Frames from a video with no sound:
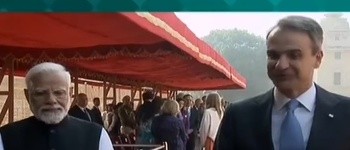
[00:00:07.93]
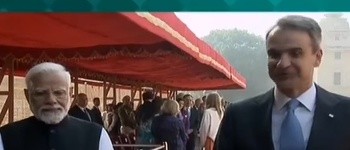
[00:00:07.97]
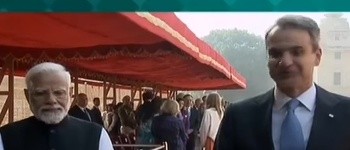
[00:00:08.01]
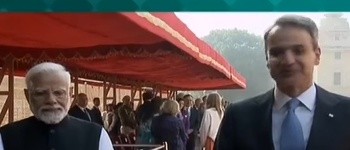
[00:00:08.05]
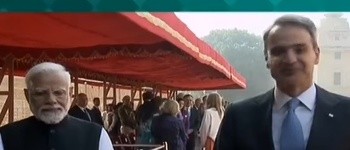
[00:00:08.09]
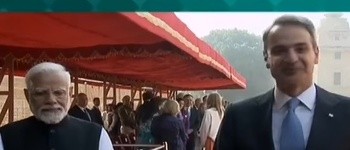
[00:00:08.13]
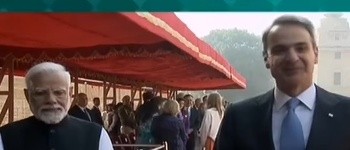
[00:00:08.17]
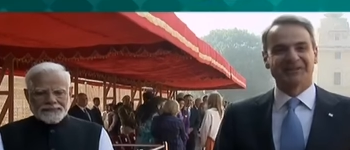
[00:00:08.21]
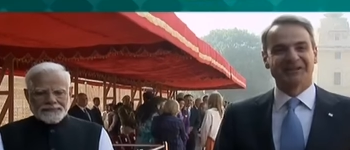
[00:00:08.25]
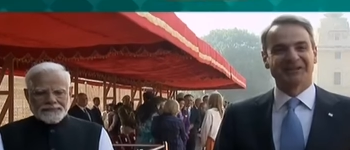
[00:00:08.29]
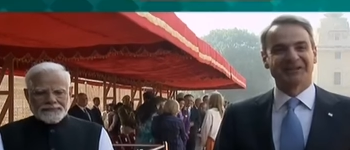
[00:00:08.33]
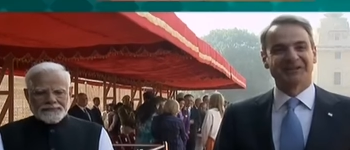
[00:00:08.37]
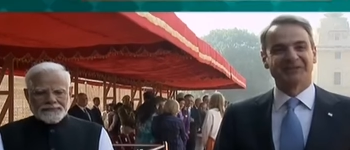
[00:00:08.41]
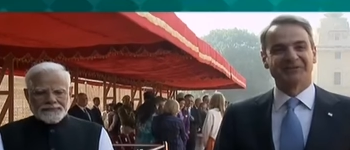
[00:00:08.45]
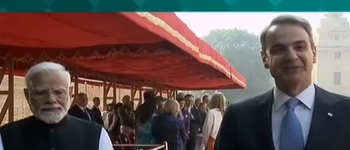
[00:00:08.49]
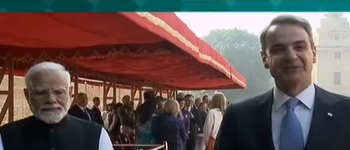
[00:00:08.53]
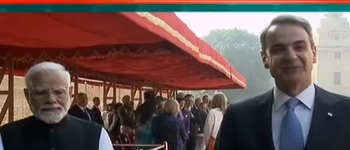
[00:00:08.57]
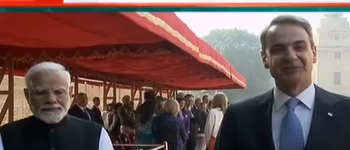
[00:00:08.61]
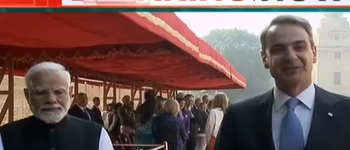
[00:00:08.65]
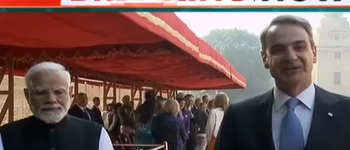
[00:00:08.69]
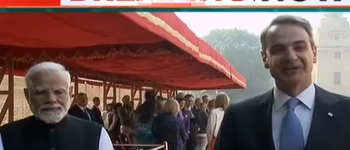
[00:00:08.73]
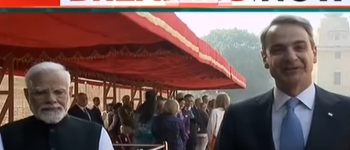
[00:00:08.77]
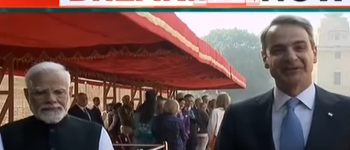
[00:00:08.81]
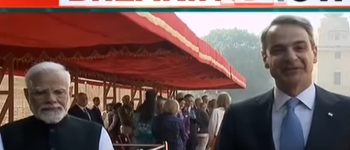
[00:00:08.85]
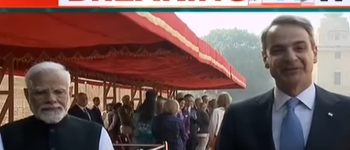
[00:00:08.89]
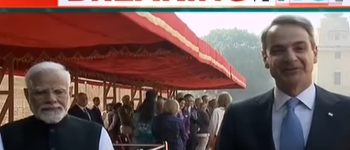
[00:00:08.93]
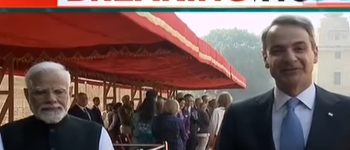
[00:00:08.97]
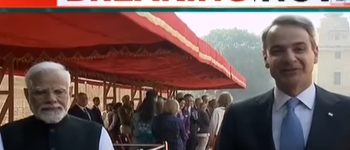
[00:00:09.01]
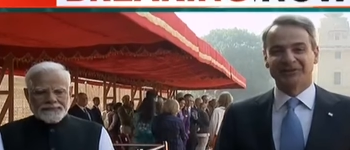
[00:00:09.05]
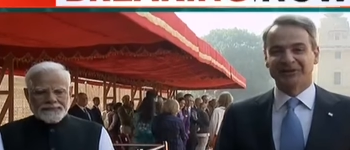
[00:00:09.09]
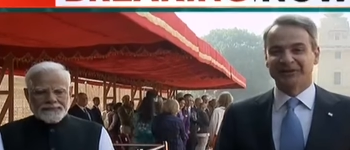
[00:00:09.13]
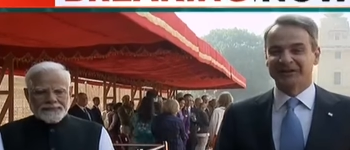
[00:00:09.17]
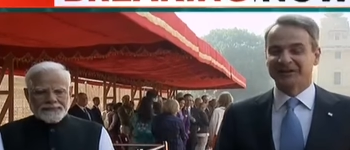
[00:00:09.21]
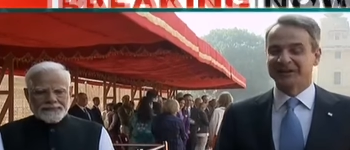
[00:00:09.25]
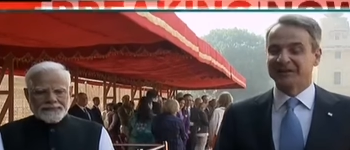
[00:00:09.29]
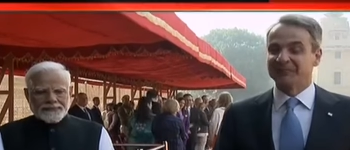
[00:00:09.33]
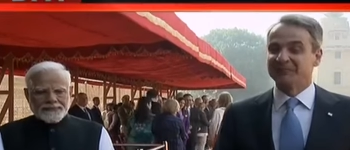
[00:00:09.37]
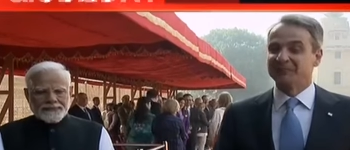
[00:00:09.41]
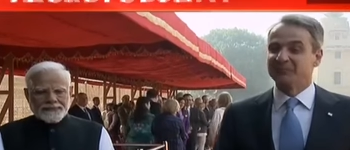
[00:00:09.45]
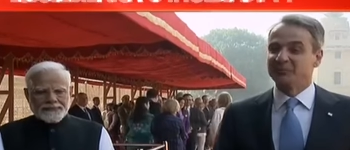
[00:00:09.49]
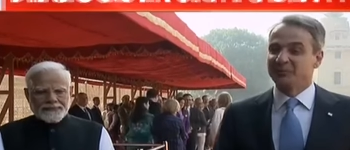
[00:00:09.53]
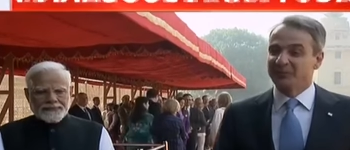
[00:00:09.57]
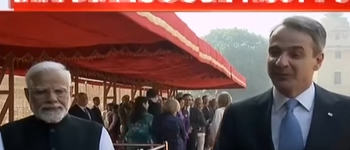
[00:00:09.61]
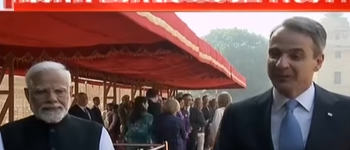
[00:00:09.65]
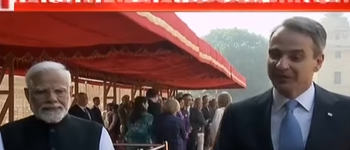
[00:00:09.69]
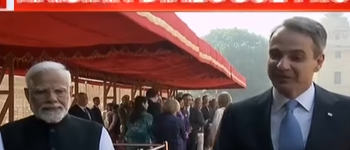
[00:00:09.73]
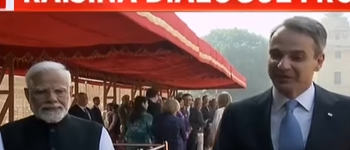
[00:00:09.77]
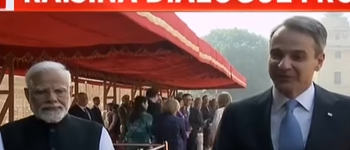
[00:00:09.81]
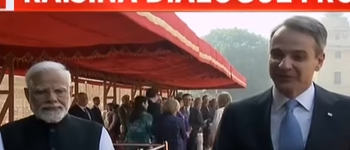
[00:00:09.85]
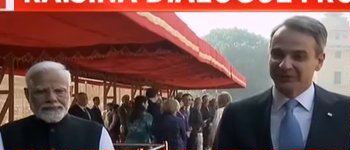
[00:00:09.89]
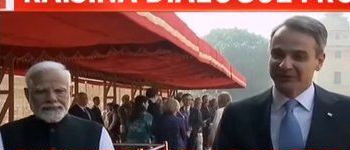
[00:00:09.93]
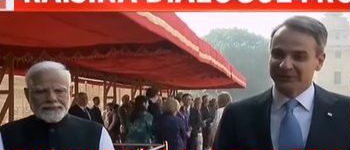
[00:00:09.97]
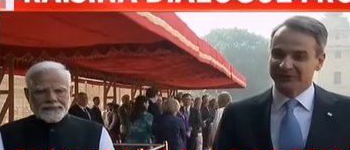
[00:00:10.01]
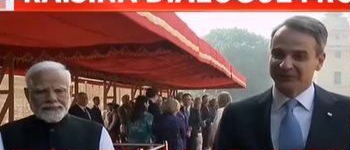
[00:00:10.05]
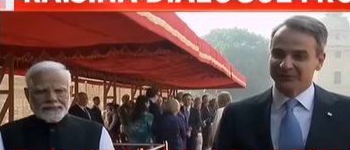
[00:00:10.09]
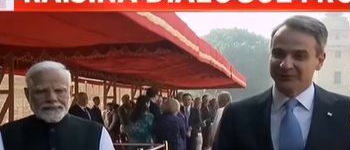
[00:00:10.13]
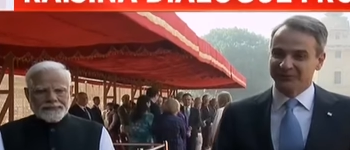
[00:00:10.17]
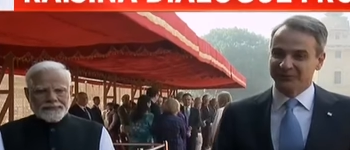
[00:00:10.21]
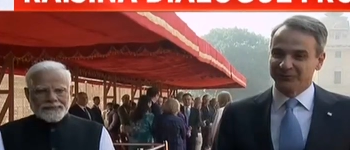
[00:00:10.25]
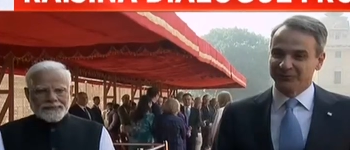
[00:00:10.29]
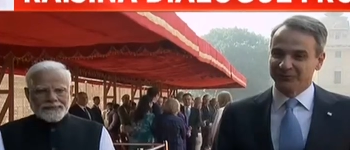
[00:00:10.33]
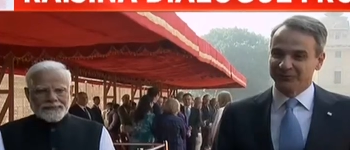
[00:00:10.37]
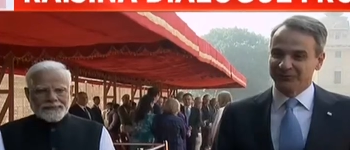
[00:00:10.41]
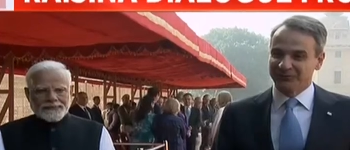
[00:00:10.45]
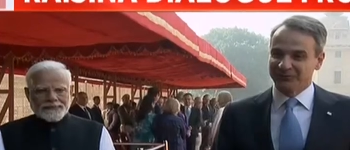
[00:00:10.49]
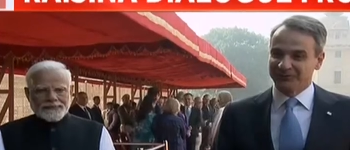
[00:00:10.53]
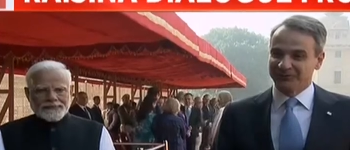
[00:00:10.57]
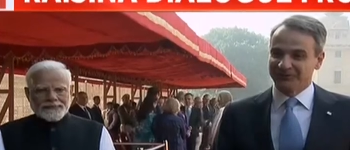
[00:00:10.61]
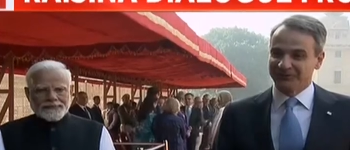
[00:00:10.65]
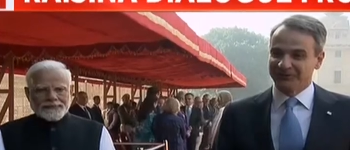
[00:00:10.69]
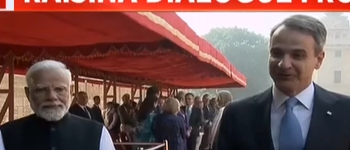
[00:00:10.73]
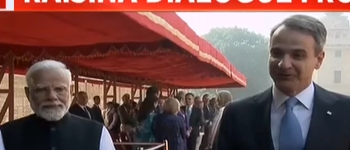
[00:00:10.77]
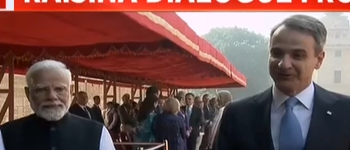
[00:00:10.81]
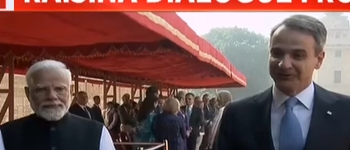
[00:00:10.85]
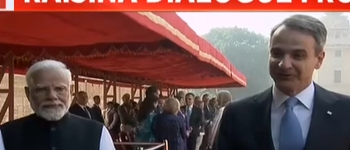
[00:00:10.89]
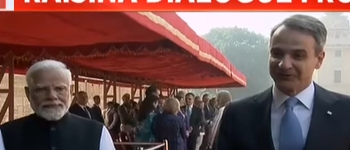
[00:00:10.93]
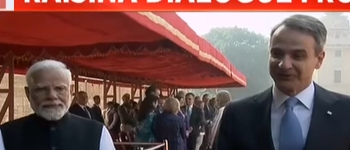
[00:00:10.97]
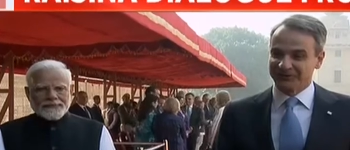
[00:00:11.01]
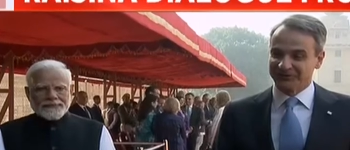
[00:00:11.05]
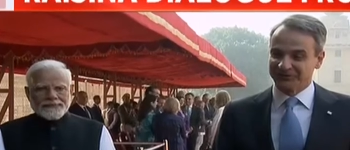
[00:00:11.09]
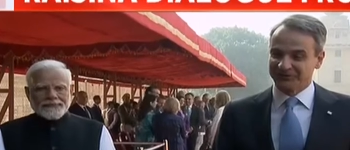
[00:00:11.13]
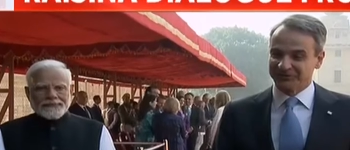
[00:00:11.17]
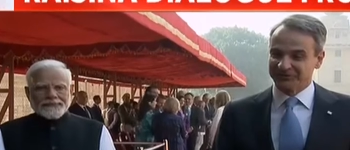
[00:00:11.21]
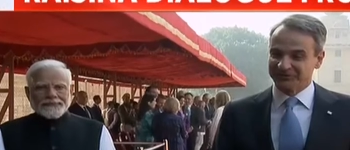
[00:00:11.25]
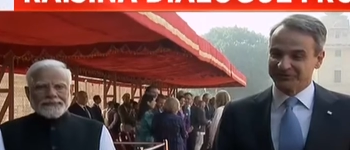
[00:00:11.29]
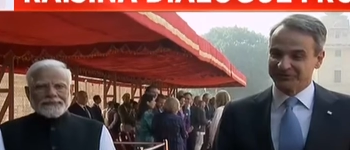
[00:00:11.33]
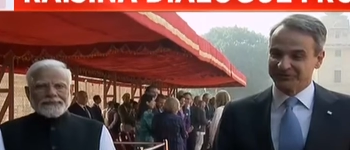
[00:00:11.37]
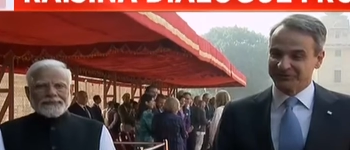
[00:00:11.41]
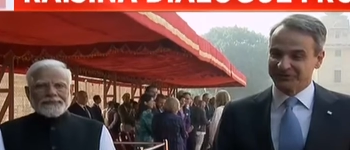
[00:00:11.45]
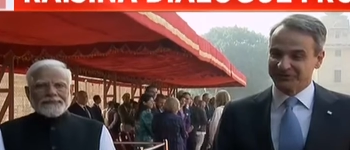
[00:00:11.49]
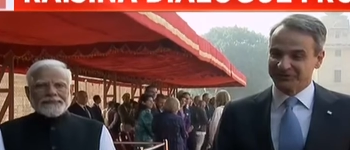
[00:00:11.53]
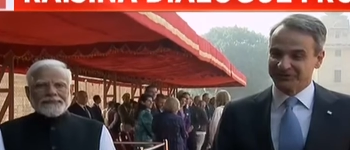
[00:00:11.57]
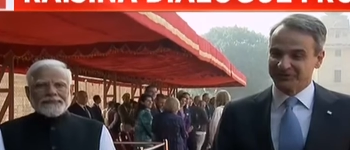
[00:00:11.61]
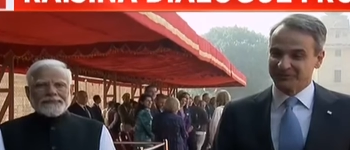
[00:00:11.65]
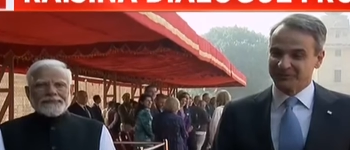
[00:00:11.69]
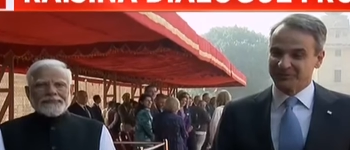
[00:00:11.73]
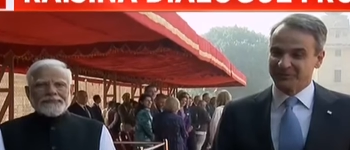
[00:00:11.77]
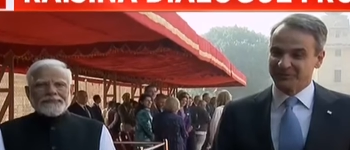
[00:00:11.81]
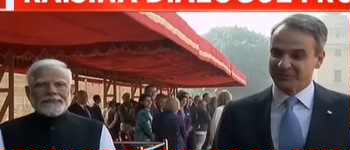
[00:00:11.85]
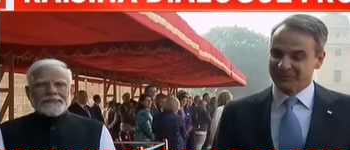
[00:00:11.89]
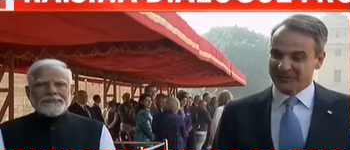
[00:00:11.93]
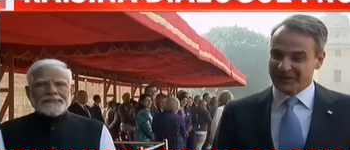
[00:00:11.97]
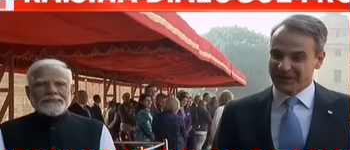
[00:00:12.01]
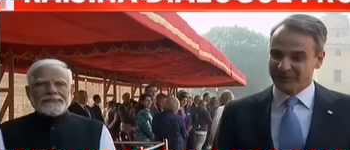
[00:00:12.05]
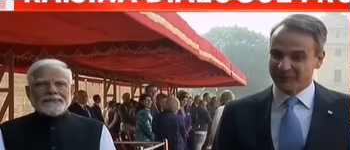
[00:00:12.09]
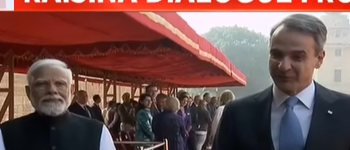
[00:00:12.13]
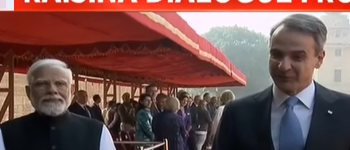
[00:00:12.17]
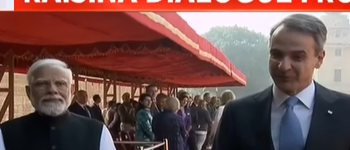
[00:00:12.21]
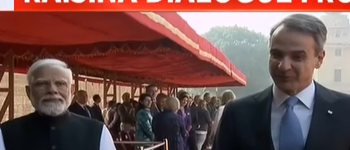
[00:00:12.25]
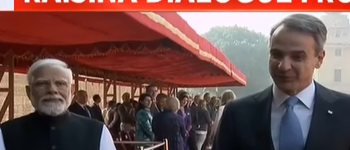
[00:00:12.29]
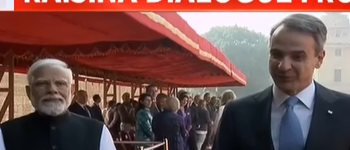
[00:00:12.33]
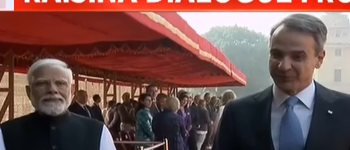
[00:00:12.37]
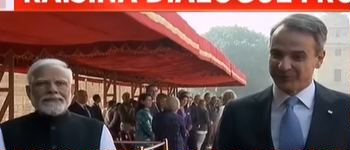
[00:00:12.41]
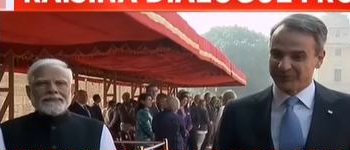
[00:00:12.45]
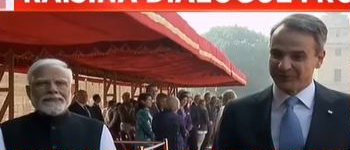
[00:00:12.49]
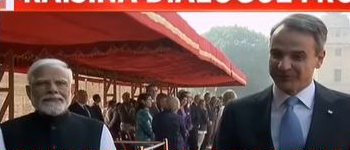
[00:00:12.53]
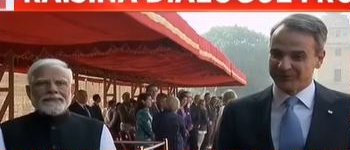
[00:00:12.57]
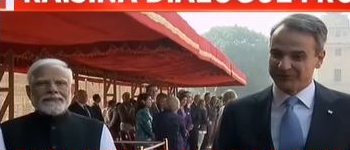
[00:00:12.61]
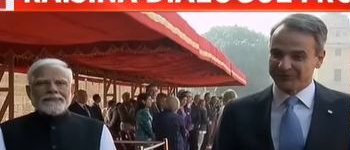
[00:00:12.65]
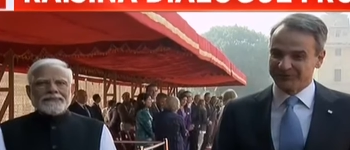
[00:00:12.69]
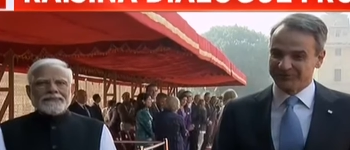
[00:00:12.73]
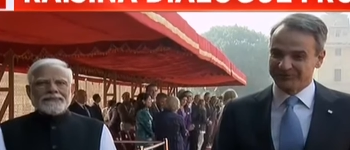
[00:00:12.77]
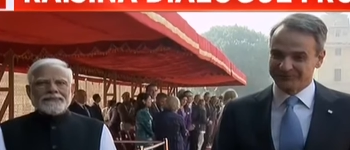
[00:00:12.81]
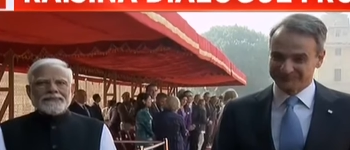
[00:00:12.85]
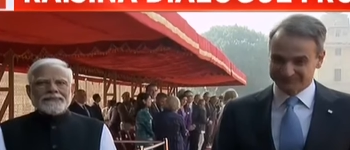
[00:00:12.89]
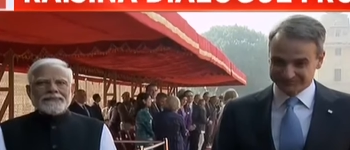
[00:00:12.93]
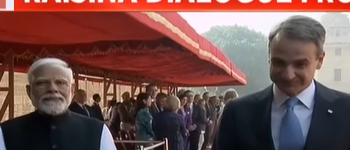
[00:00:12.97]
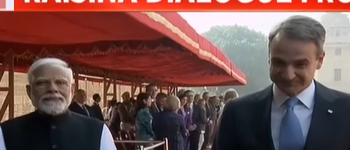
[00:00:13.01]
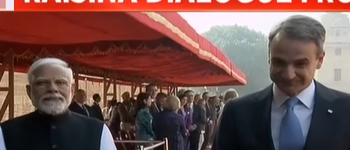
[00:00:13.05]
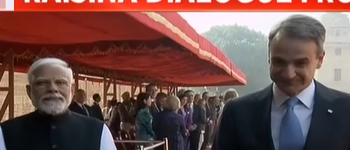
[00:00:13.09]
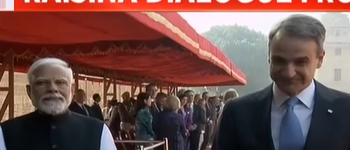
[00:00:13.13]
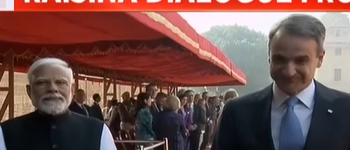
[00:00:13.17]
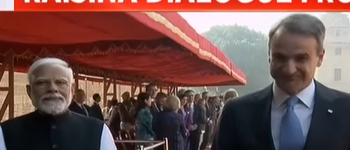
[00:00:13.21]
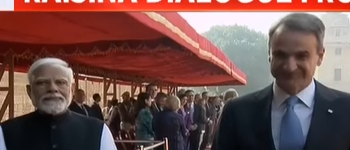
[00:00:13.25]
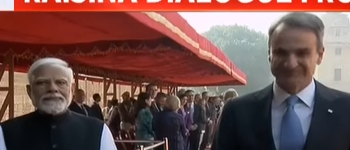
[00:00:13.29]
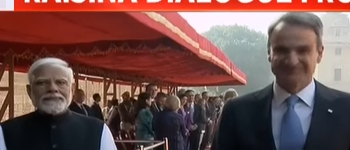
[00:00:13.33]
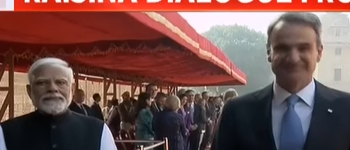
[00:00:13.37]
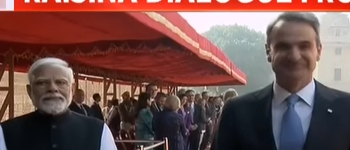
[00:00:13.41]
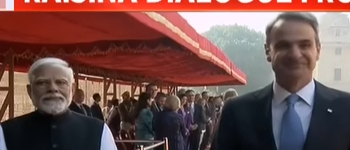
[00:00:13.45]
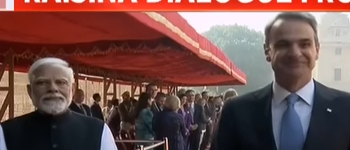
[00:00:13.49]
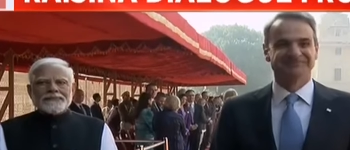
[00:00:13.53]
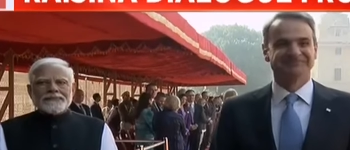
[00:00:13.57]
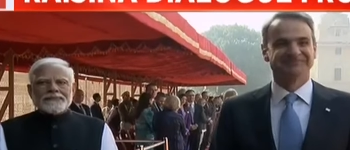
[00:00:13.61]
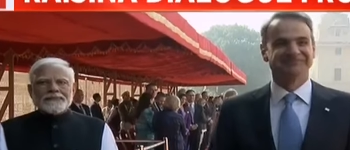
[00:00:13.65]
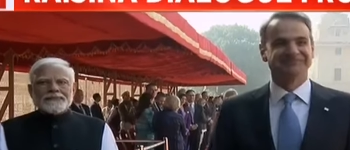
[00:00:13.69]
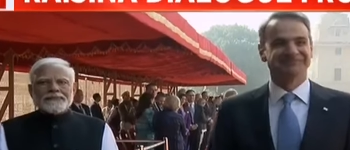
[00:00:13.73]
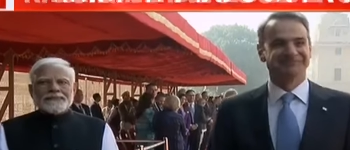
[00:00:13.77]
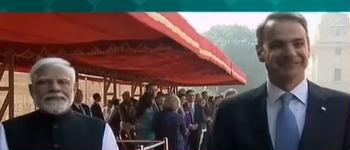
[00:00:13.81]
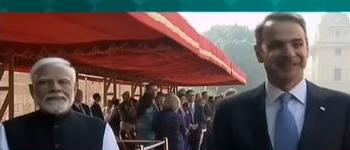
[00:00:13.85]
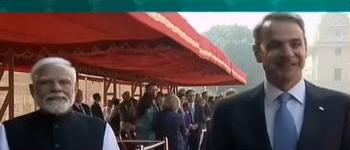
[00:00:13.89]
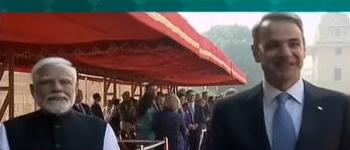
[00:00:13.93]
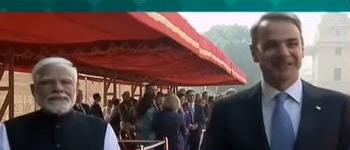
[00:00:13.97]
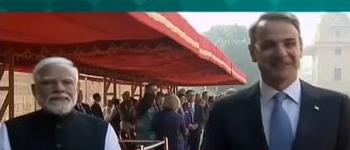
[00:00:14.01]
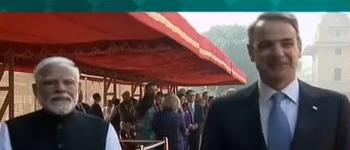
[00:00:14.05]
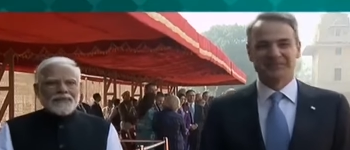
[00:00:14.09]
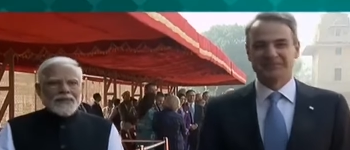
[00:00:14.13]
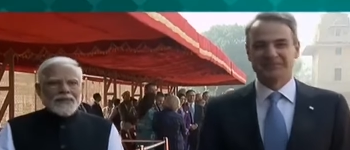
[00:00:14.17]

Speaker 1: to be here, and I'm really looking forward to the discussions we will have with the Prime Minister. Thank you.